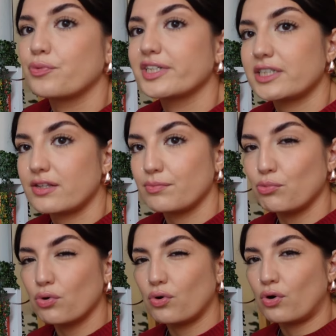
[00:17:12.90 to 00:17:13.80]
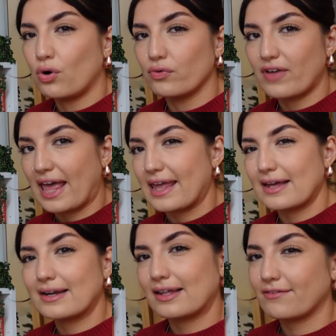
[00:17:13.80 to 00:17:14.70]
which is more of a
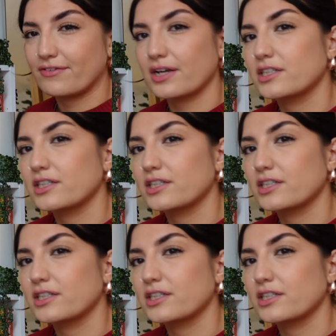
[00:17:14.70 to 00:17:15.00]
lit fic